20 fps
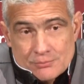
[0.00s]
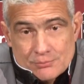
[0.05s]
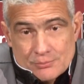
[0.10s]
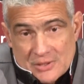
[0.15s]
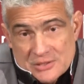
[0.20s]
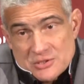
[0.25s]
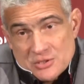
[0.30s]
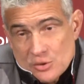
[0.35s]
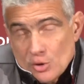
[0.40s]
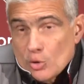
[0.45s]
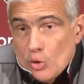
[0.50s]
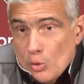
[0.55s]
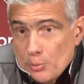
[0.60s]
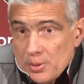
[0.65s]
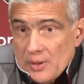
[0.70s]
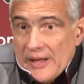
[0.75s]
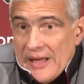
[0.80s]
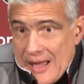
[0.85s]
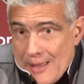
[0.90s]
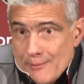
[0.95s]
but still go
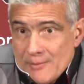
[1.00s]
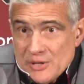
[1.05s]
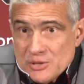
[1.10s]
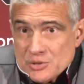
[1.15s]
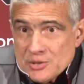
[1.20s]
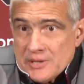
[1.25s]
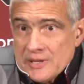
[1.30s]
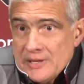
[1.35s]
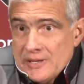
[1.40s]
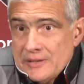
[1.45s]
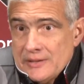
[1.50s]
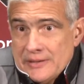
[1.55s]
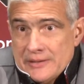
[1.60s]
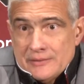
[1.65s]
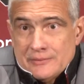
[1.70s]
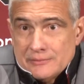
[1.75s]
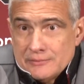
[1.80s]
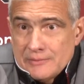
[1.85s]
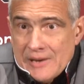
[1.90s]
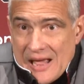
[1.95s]
play at Michigan
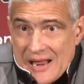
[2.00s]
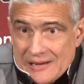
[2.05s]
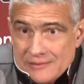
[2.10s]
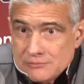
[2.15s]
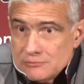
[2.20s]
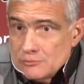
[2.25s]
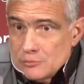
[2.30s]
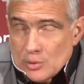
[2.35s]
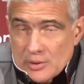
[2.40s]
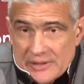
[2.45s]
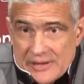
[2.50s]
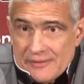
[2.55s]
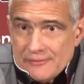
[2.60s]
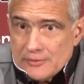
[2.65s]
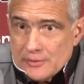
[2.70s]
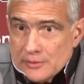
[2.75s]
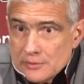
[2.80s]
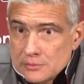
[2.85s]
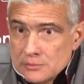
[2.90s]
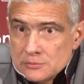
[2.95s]
and at
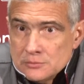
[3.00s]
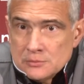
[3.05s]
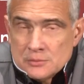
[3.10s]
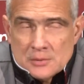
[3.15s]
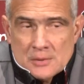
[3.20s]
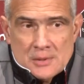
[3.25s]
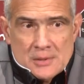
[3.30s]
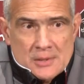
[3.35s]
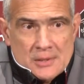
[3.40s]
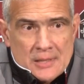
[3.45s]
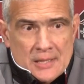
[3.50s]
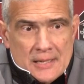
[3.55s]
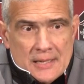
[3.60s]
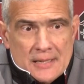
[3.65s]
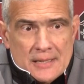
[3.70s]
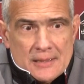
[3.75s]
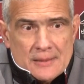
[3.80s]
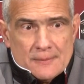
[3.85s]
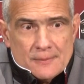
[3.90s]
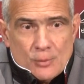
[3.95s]
whatever,
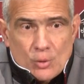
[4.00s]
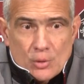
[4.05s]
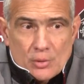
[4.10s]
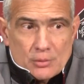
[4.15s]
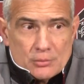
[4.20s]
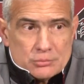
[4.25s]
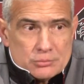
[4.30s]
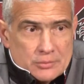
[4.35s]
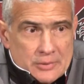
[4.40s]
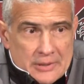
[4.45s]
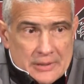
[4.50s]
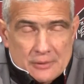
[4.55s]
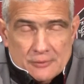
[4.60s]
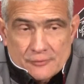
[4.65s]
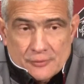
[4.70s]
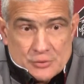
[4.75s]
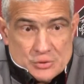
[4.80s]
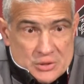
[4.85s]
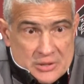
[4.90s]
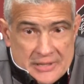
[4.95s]
or, you know,
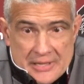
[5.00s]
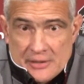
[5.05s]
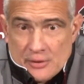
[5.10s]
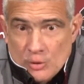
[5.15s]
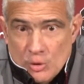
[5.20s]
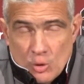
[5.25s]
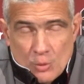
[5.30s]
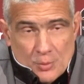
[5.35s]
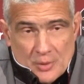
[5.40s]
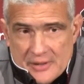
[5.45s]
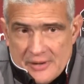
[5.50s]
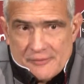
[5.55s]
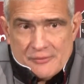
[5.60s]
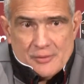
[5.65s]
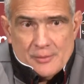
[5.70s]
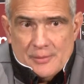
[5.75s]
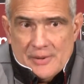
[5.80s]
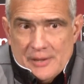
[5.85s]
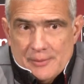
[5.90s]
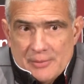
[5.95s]
Virginia at home, whatever
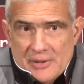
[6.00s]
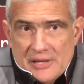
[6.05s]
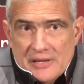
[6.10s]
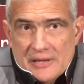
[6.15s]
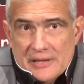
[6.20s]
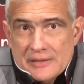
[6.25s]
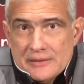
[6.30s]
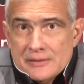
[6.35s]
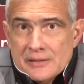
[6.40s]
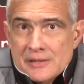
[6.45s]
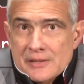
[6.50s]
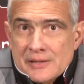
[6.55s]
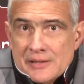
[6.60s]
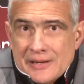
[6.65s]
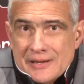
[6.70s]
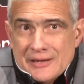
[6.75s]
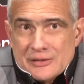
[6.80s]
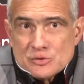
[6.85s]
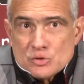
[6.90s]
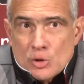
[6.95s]
it may be. And
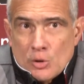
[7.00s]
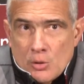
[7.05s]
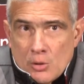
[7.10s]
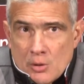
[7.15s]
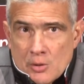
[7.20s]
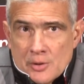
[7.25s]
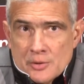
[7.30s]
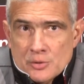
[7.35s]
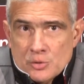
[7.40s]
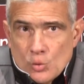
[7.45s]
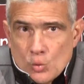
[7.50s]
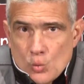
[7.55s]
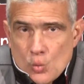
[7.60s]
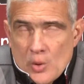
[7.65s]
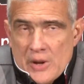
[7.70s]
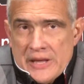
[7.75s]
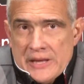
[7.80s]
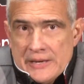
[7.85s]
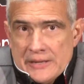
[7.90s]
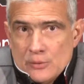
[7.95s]
it's hard to
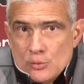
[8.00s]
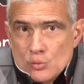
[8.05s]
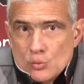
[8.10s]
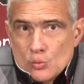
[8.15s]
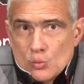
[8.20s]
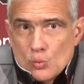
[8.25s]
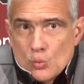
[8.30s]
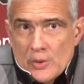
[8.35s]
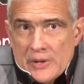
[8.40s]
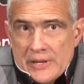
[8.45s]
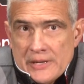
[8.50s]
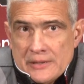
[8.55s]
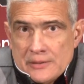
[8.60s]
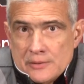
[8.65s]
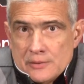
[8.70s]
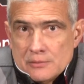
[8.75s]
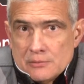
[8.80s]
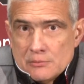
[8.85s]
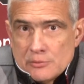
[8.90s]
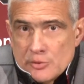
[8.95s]
win
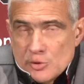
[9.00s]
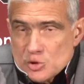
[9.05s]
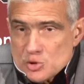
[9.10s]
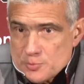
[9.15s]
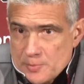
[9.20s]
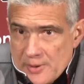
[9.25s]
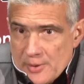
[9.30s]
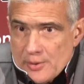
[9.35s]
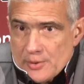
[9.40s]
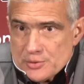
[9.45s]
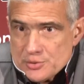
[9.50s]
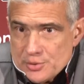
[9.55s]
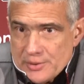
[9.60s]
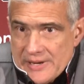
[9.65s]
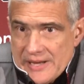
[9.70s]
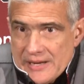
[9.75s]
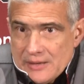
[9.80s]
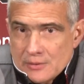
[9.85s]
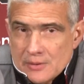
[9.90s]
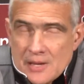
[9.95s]
when your spirits are
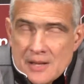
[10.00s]
down.